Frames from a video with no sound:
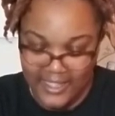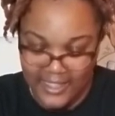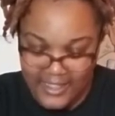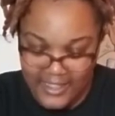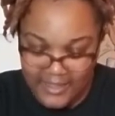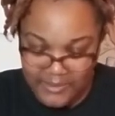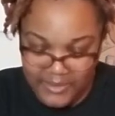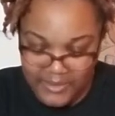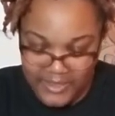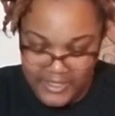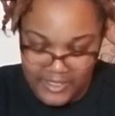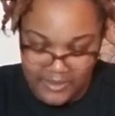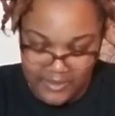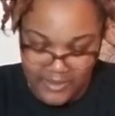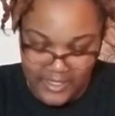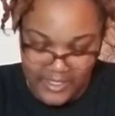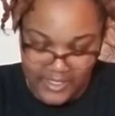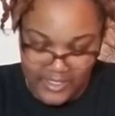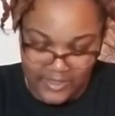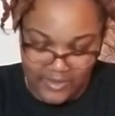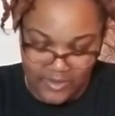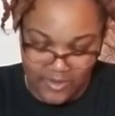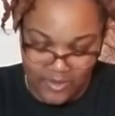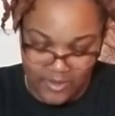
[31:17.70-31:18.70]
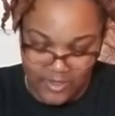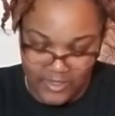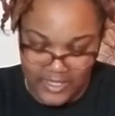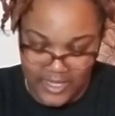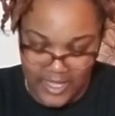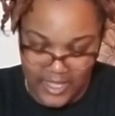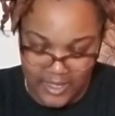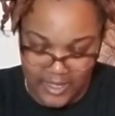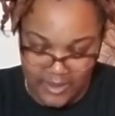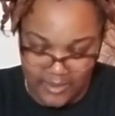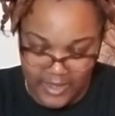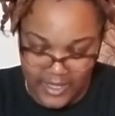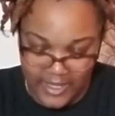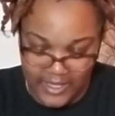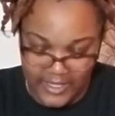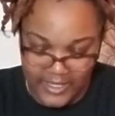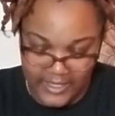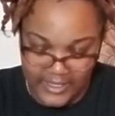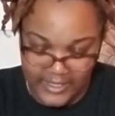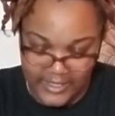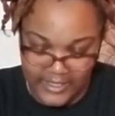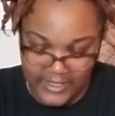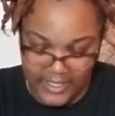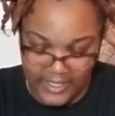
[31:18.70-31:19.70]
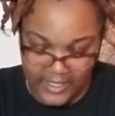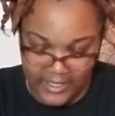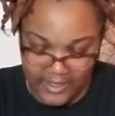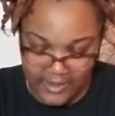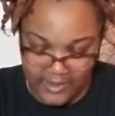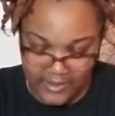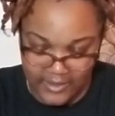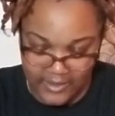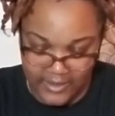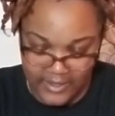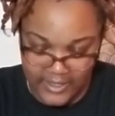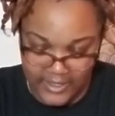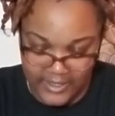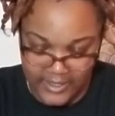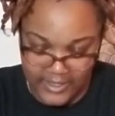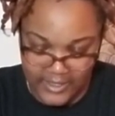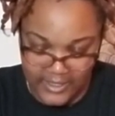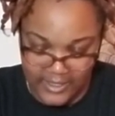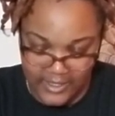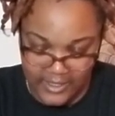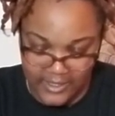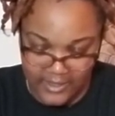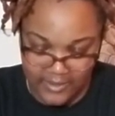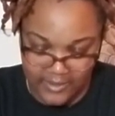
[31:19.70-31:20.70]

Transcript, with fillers: Let me see what this oil talking about. Let's see. Let's see.